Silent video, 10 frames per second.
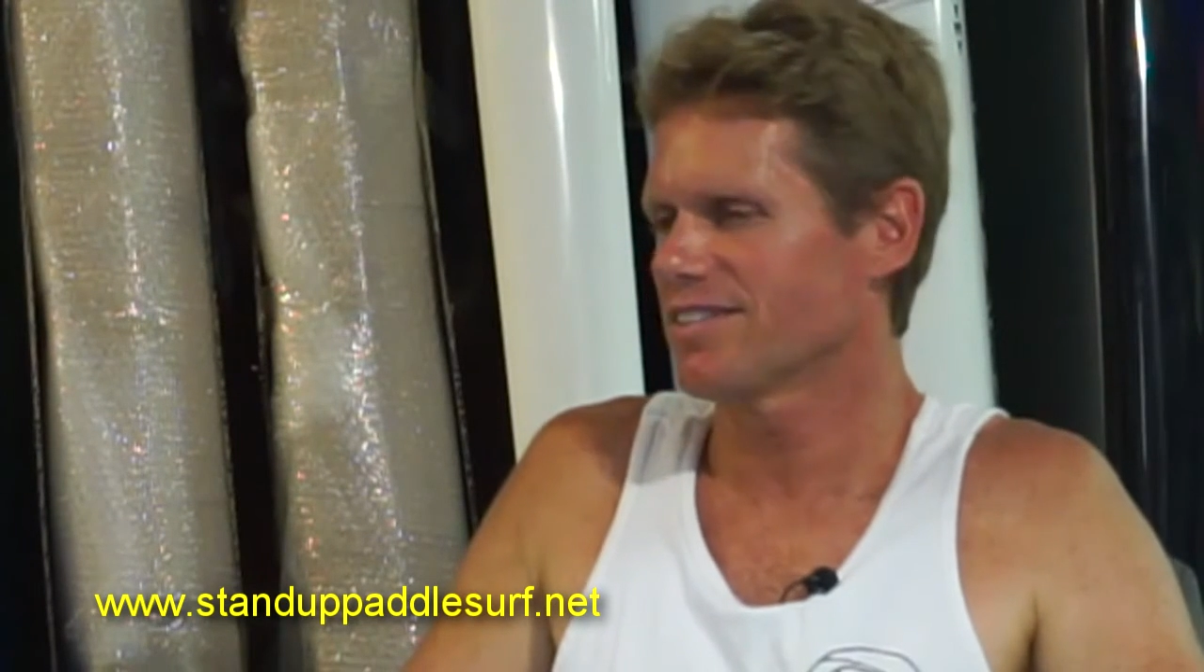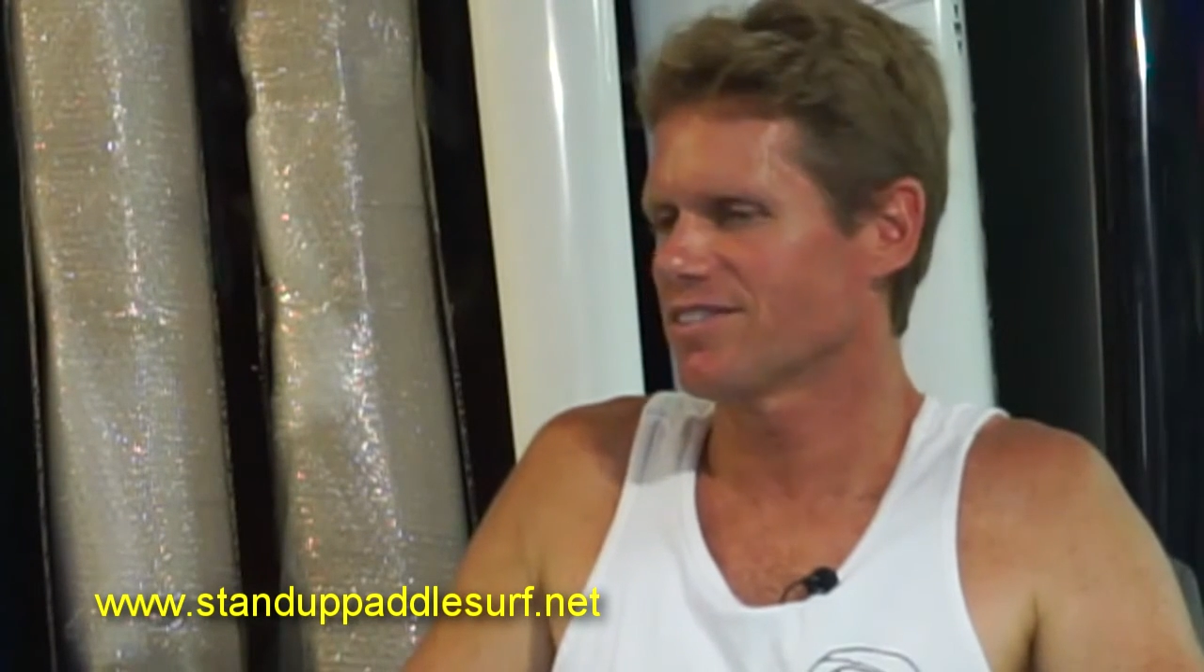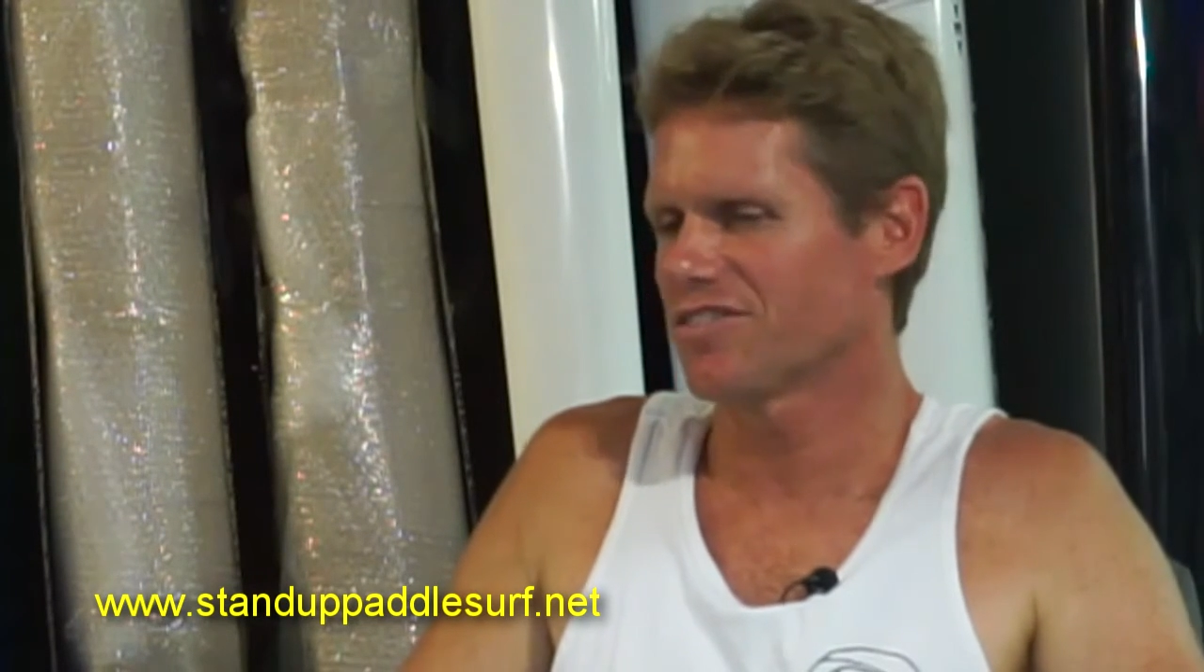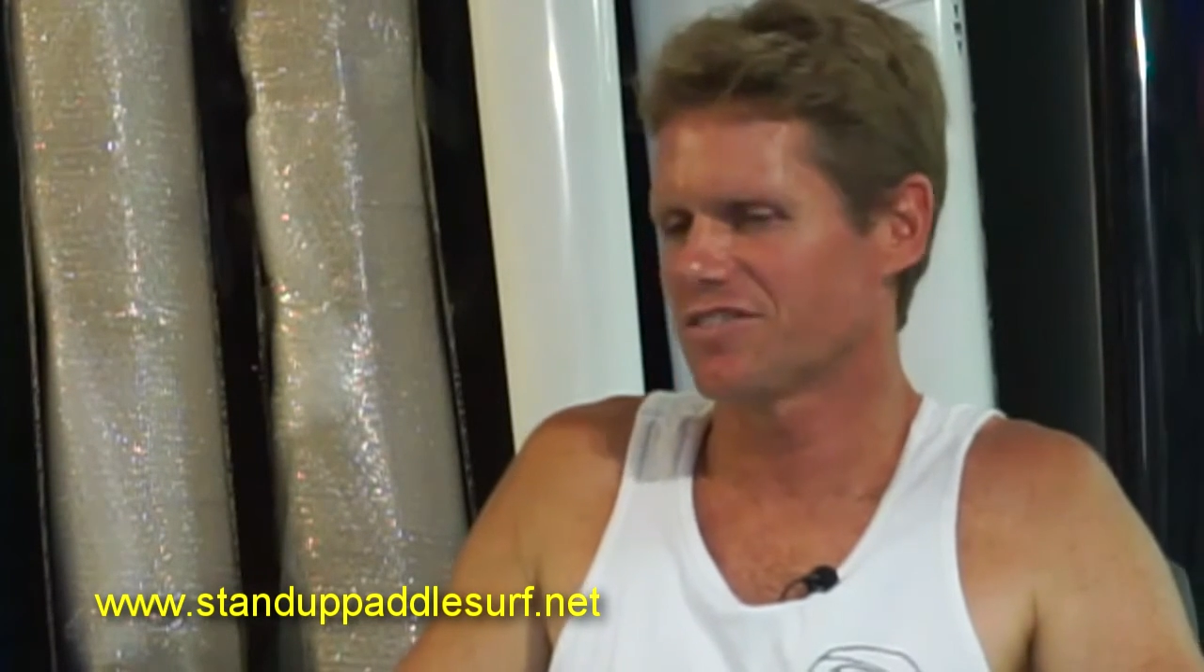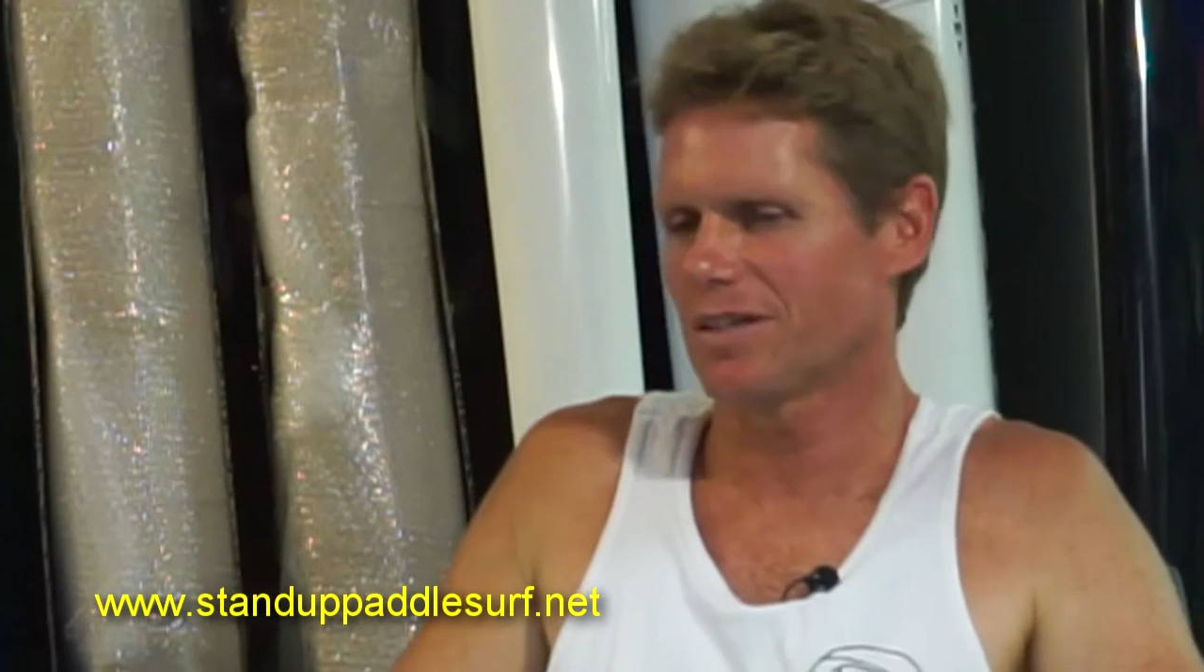It's
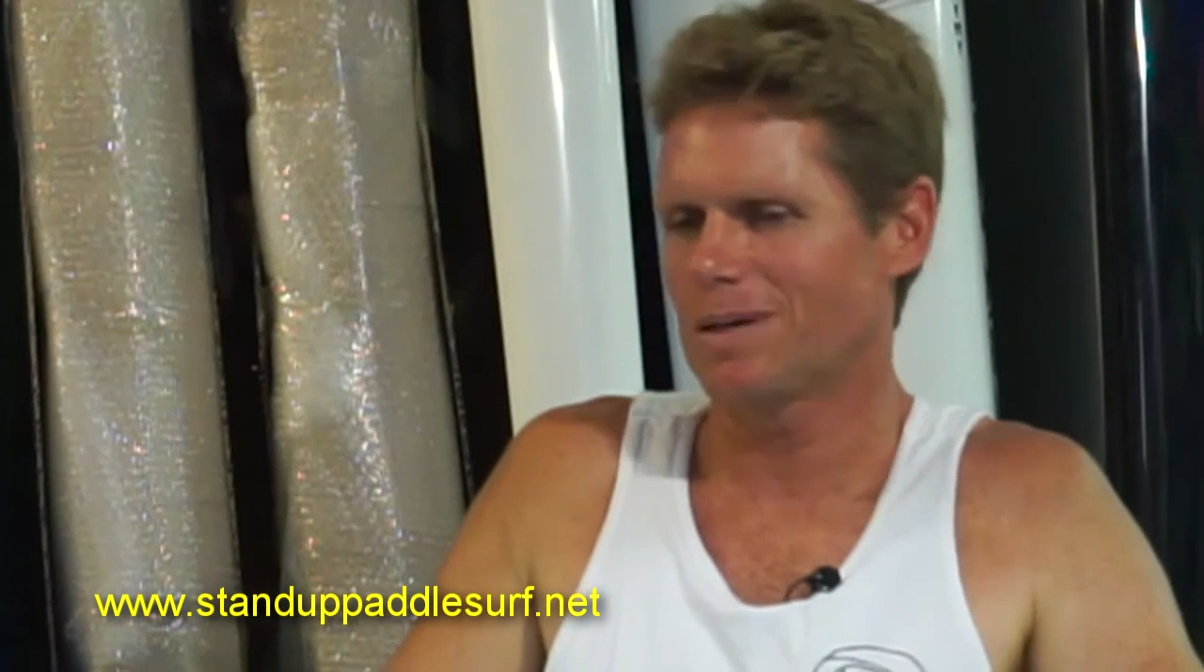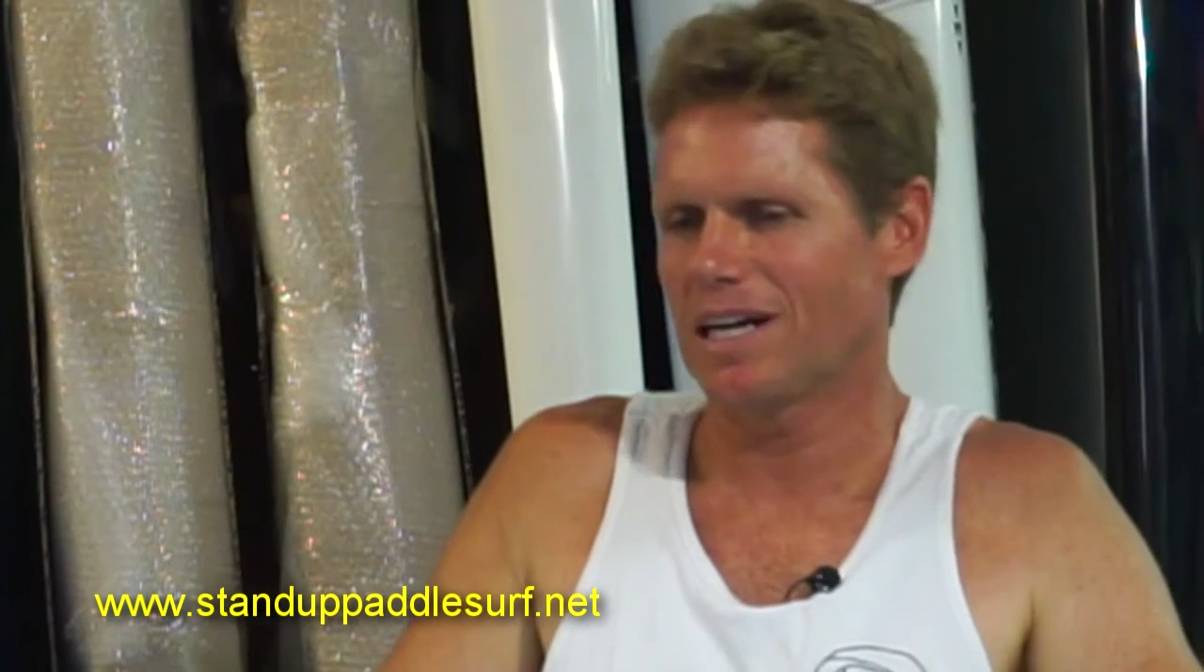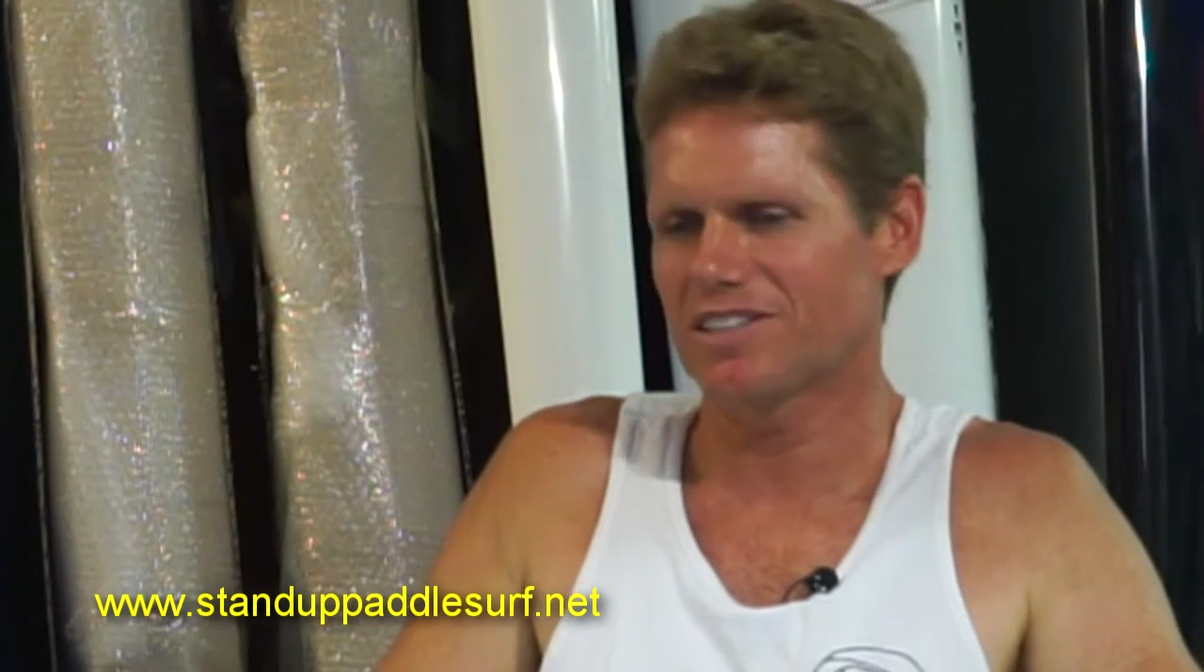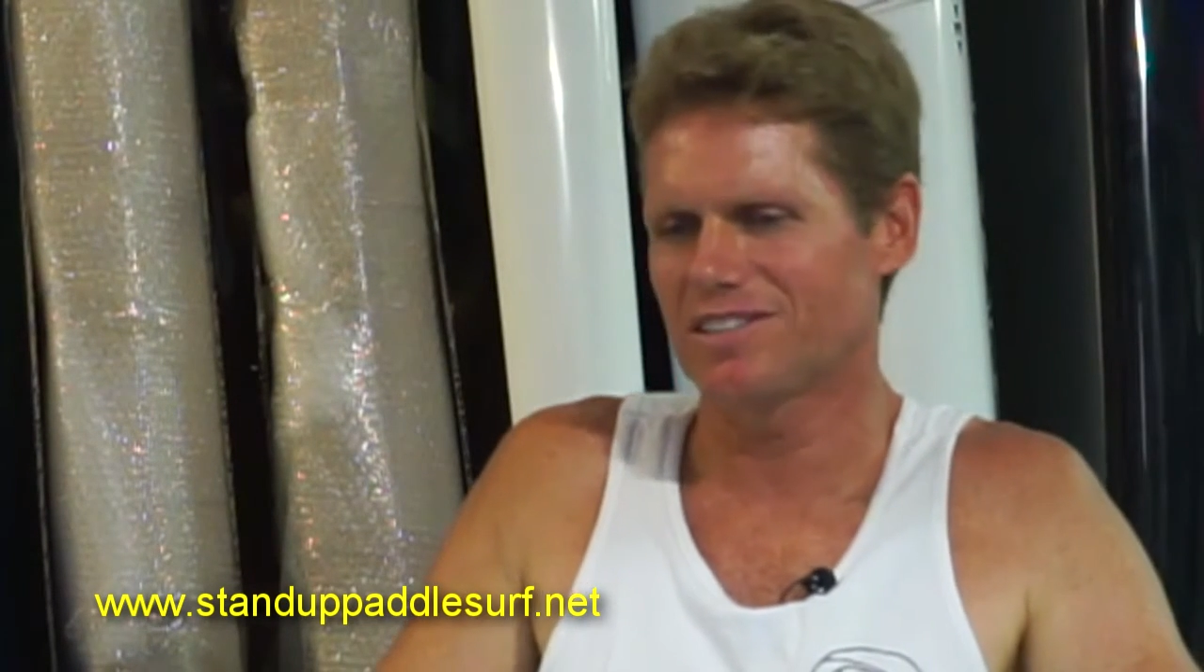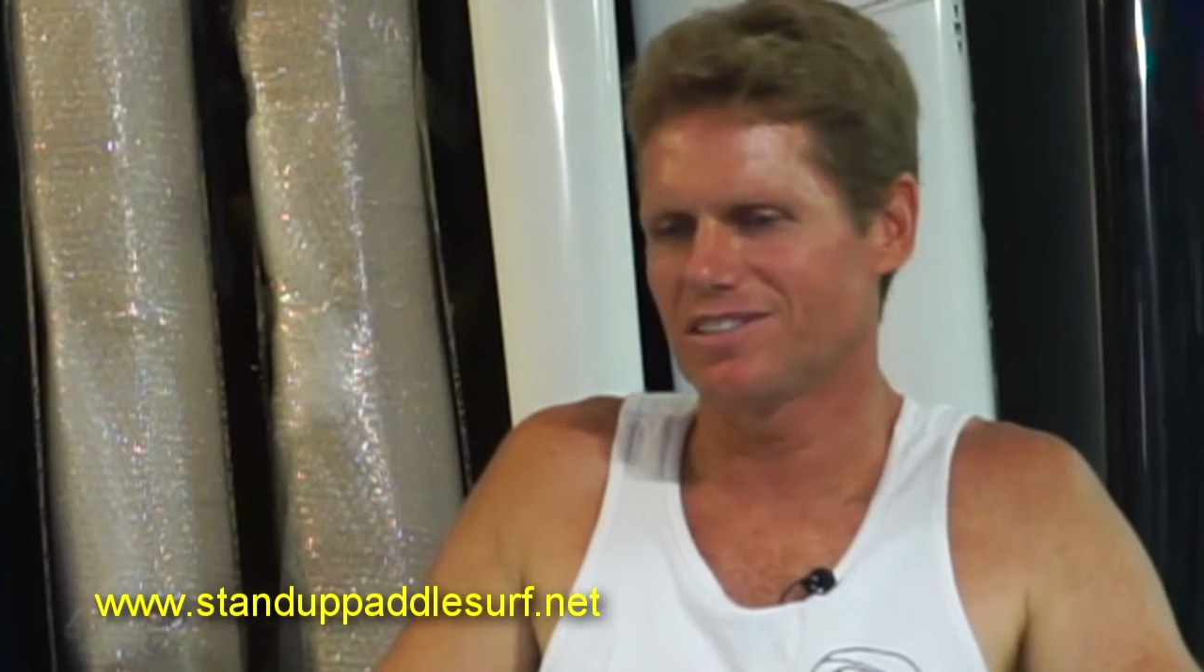non-stop action.